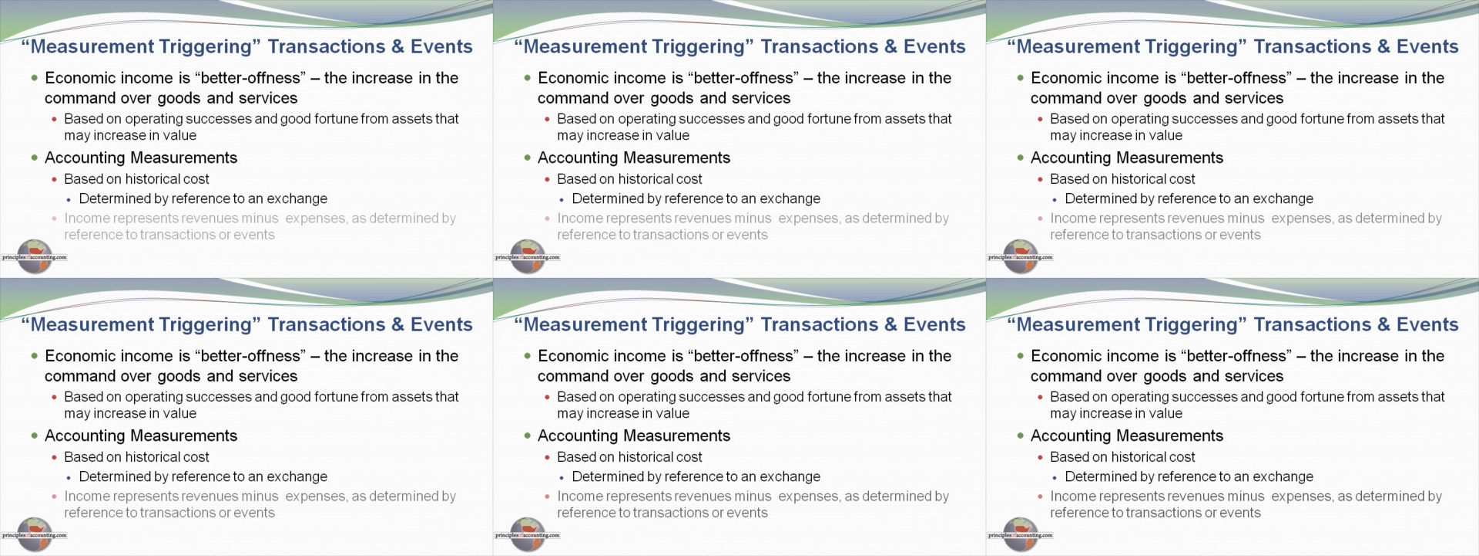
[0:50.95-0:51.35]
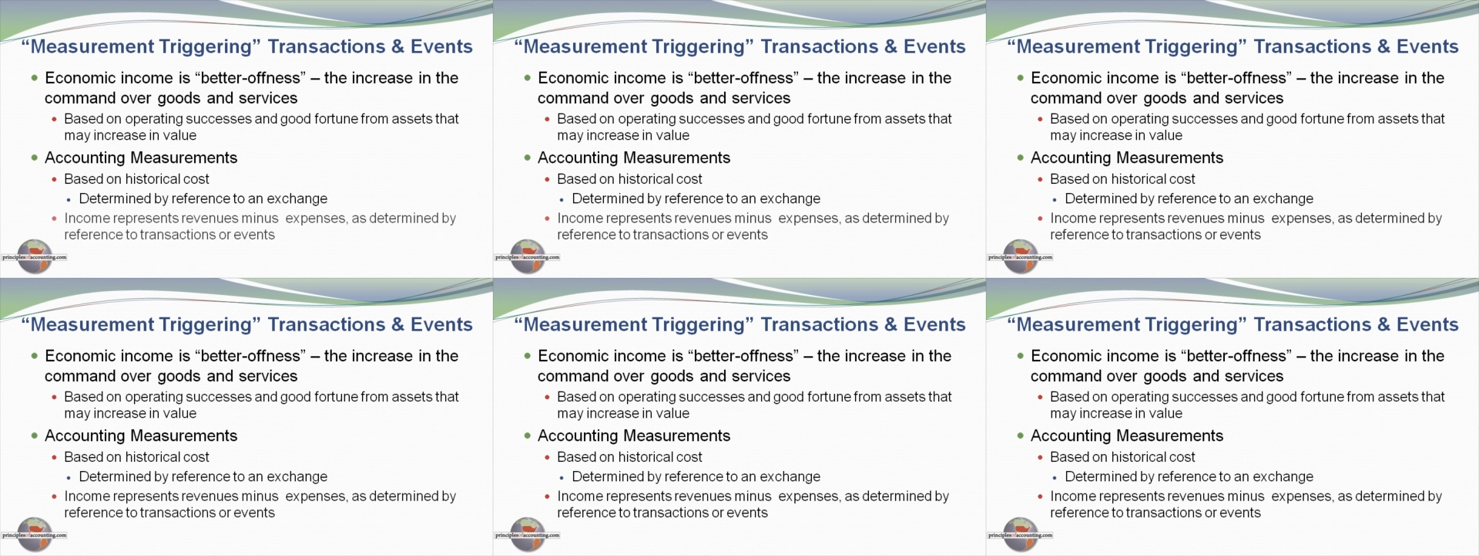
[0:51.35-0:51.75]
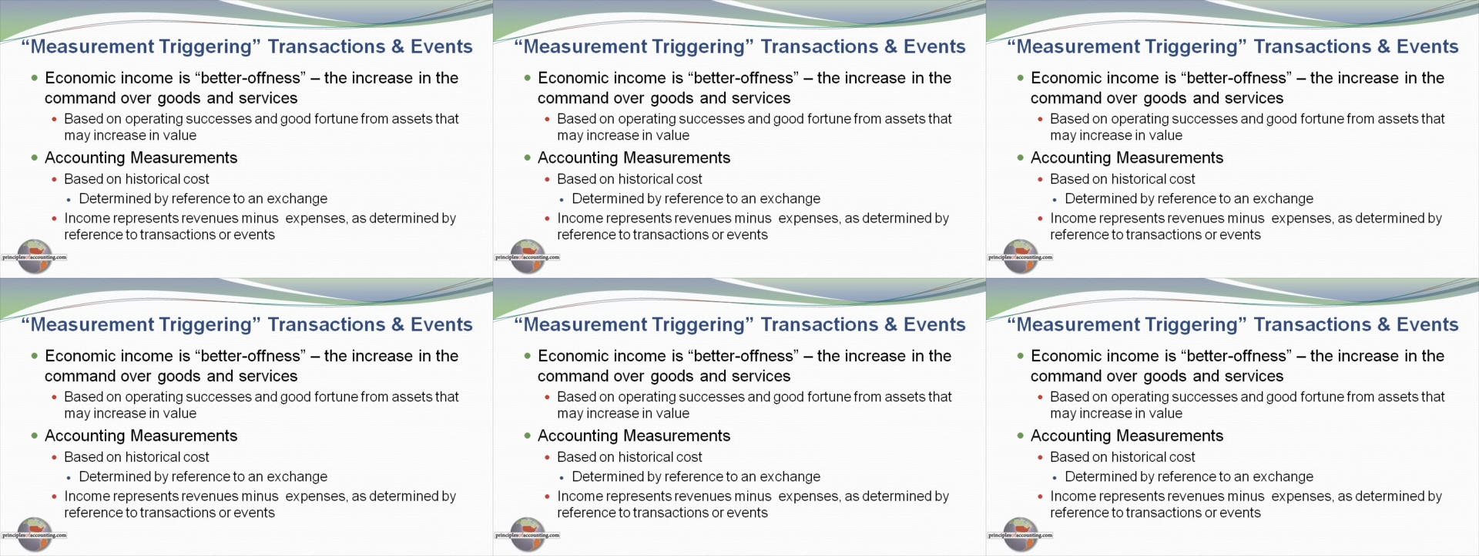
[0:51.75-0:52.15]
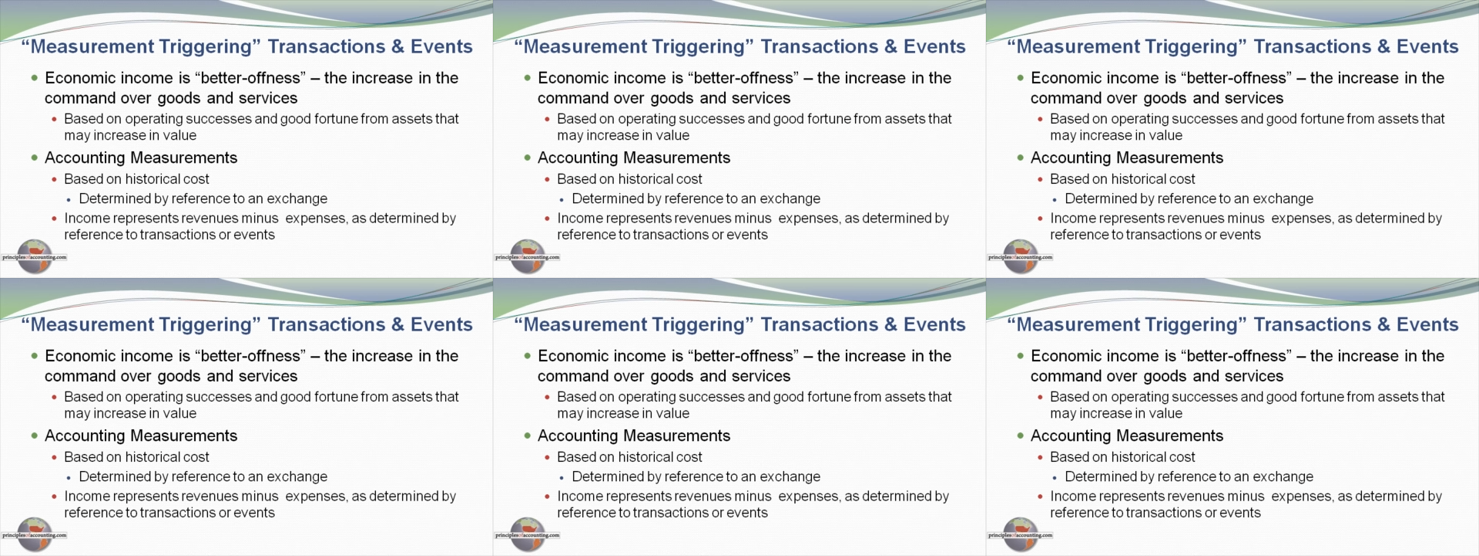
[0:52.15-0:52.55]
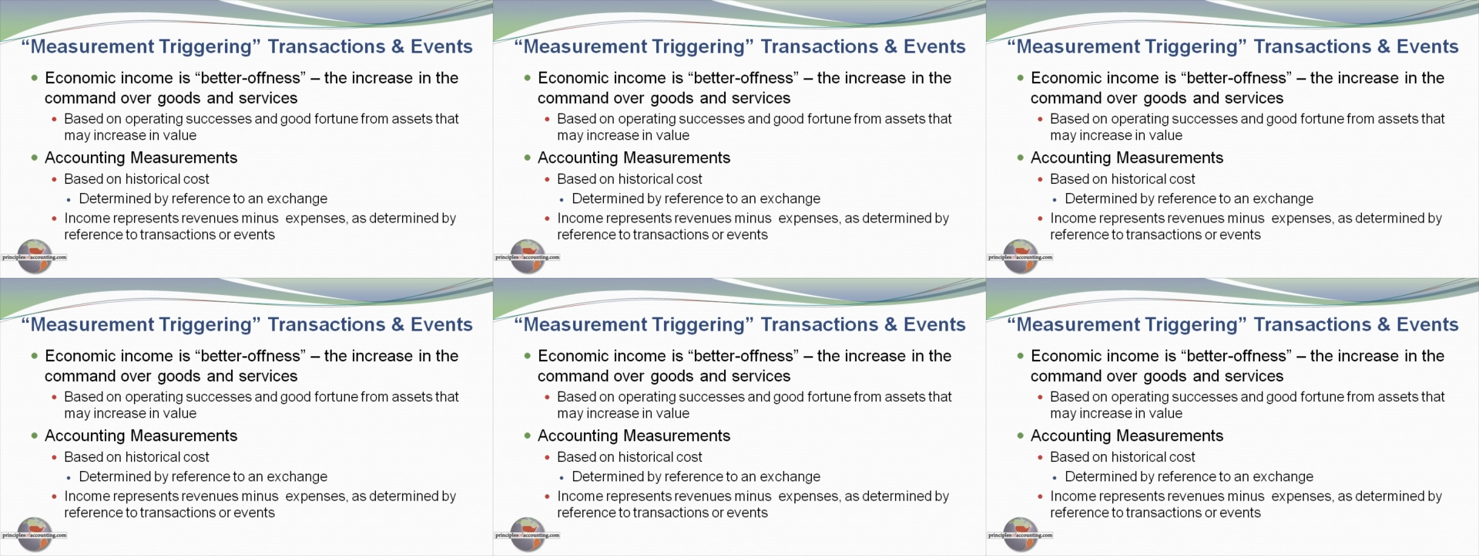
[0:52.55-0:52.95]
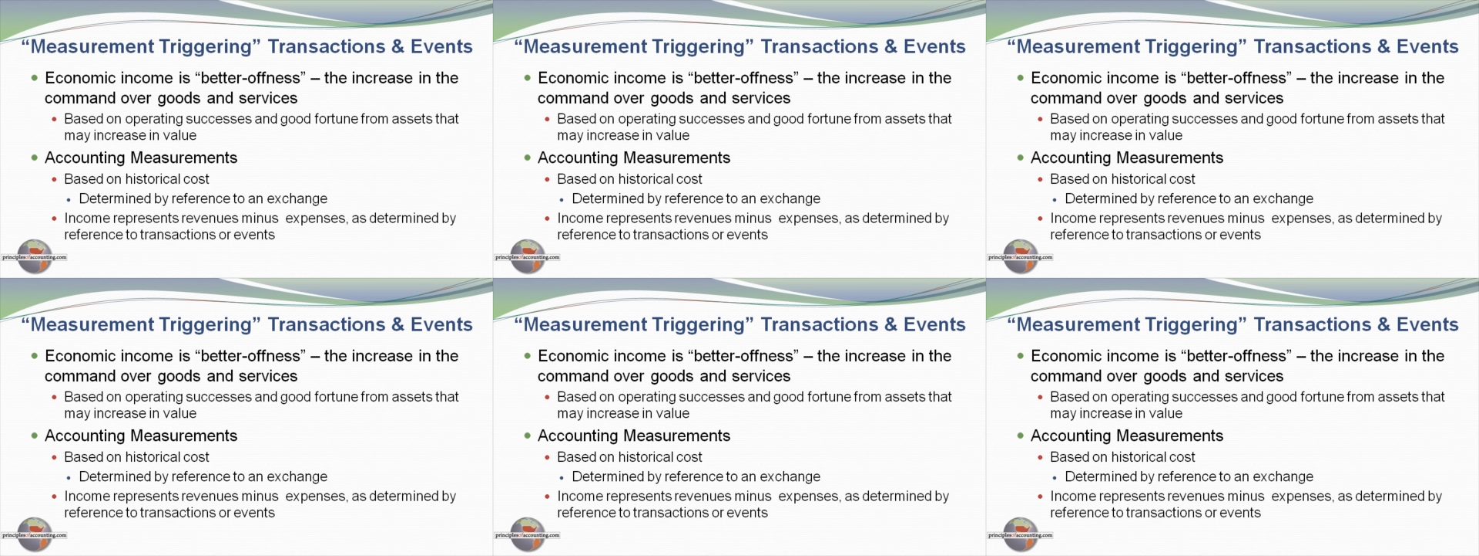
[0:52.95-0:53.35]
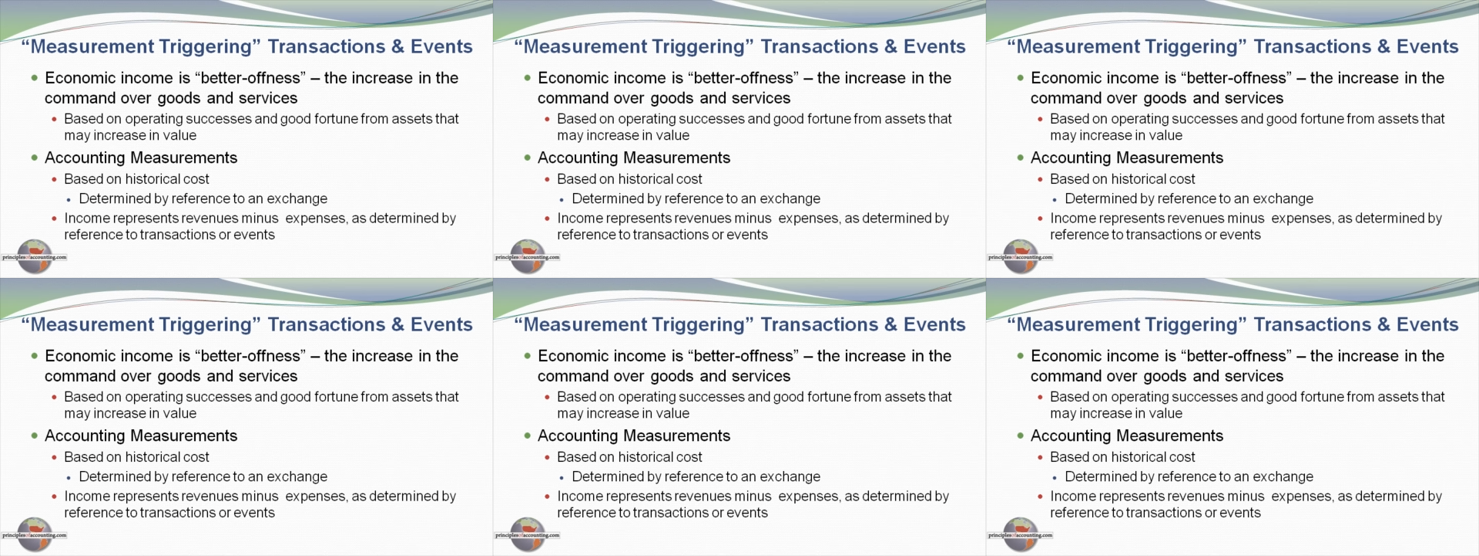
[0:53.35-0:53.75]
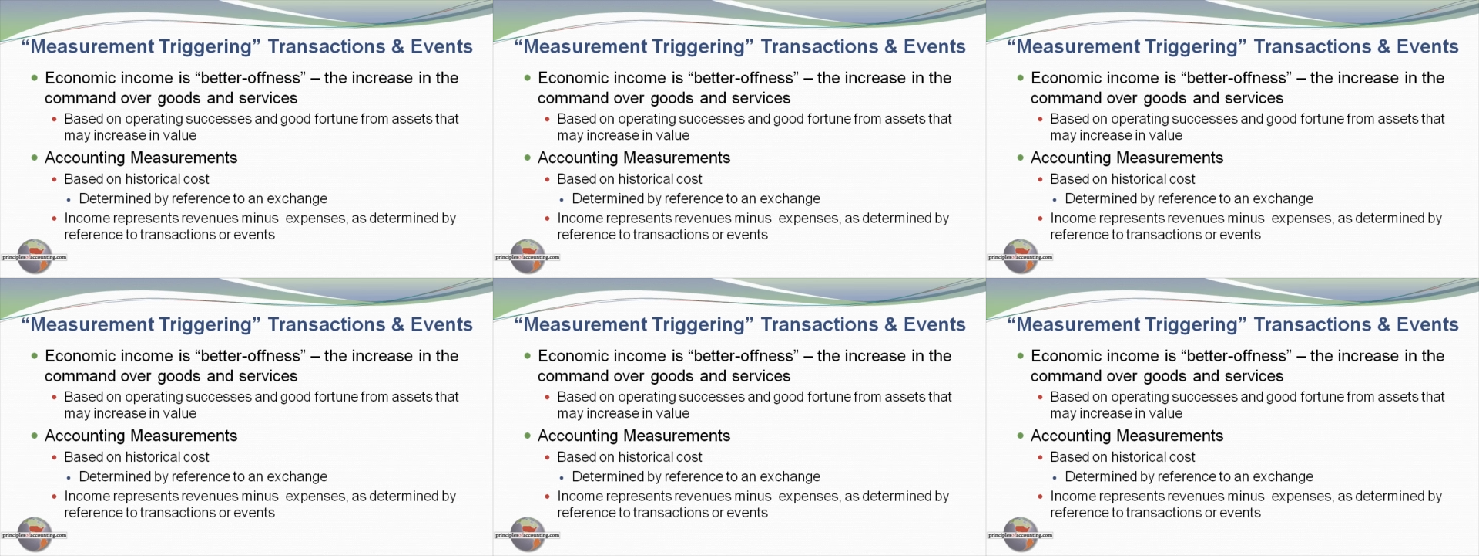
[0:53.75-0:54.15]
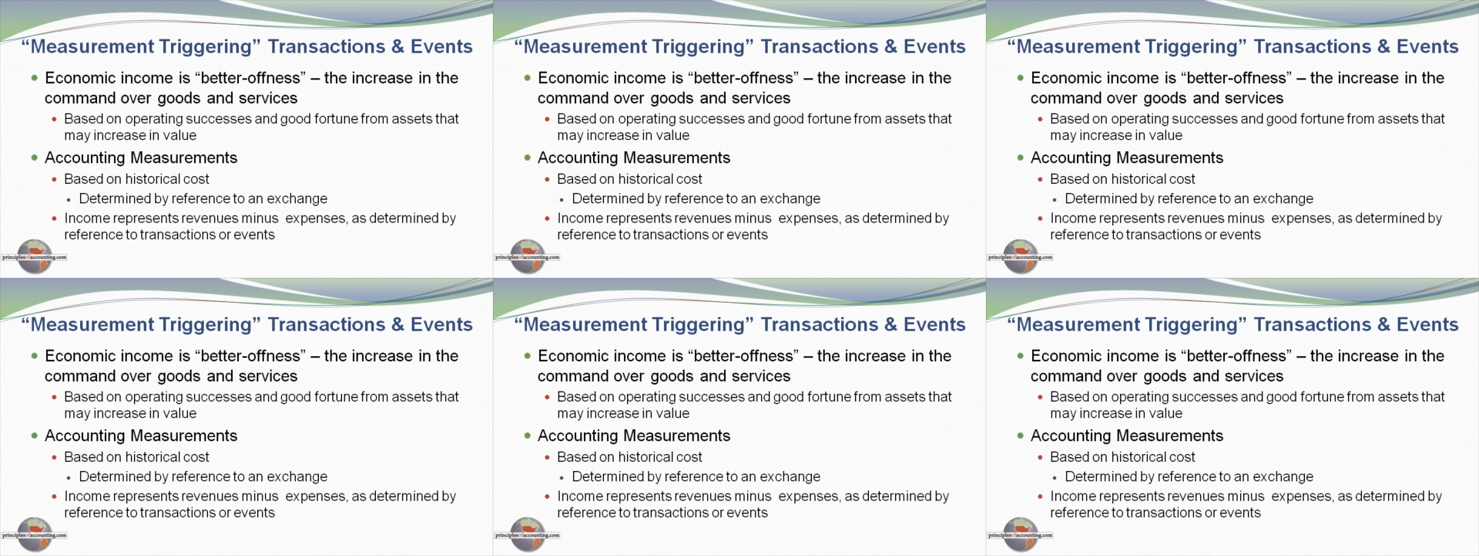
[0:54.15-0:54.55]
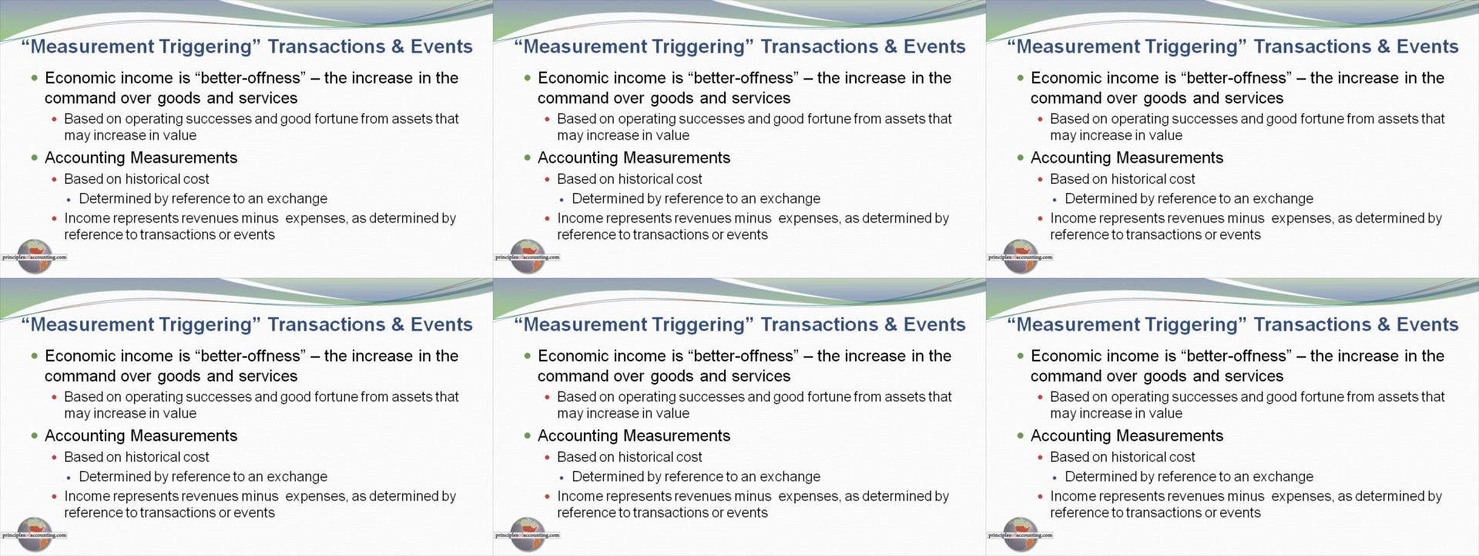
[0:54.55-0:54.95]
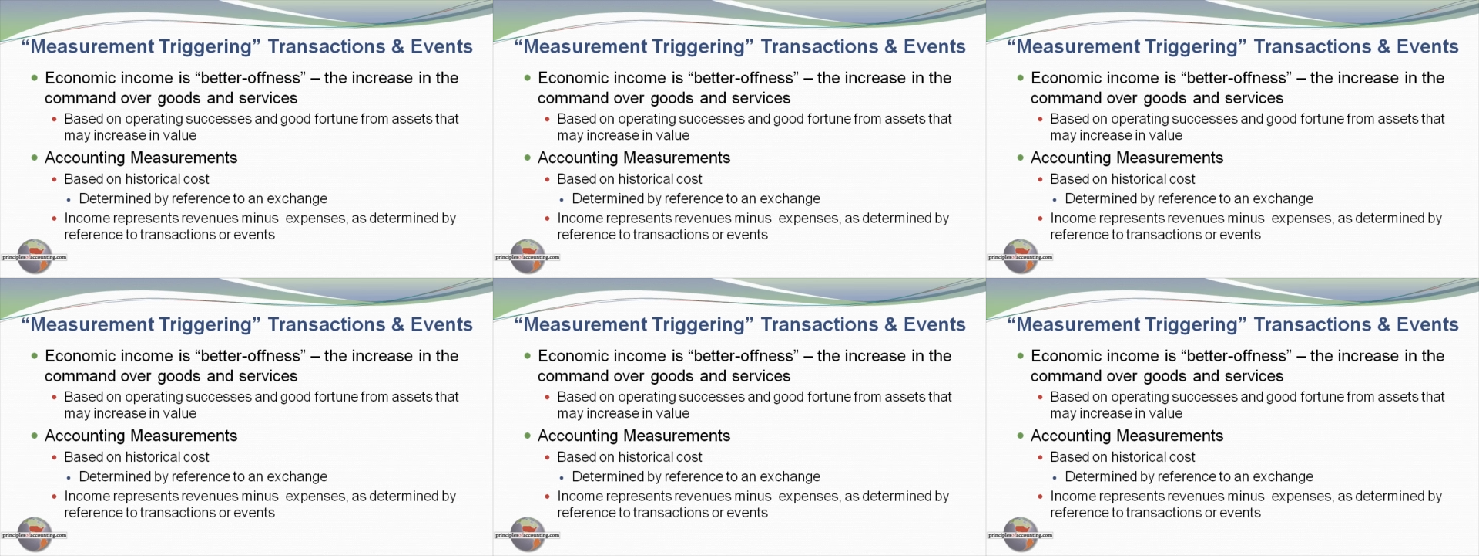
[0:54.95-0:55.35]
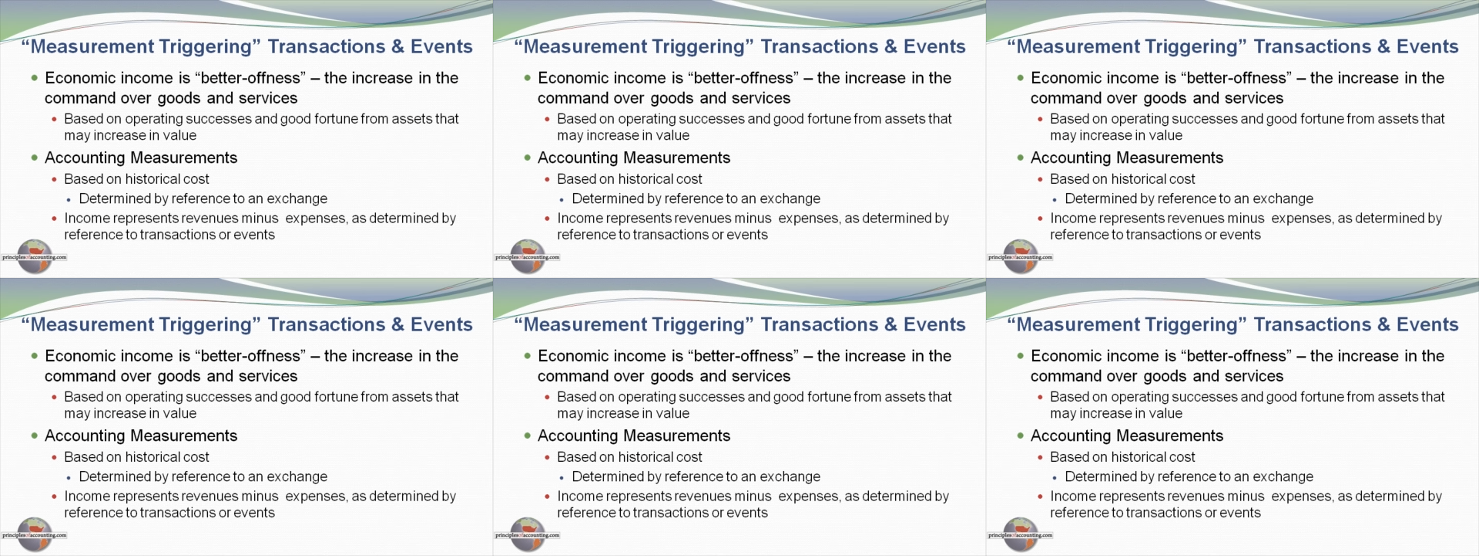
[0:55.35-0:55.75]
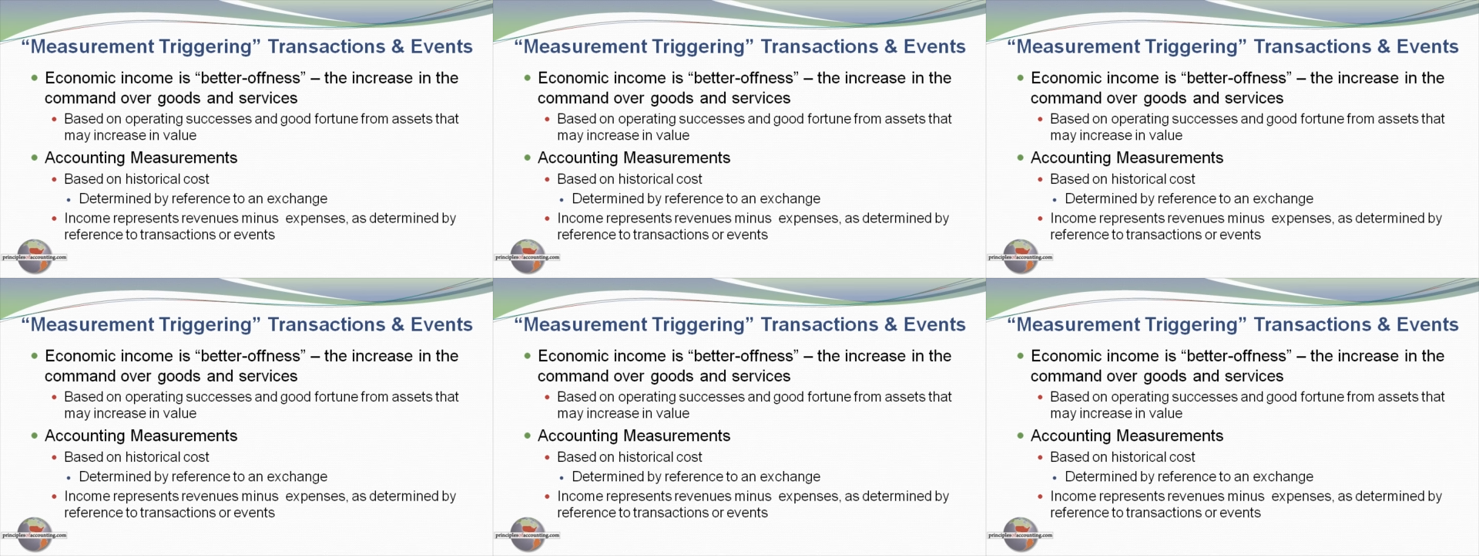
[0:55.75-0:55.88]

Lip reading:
(no speaker visible)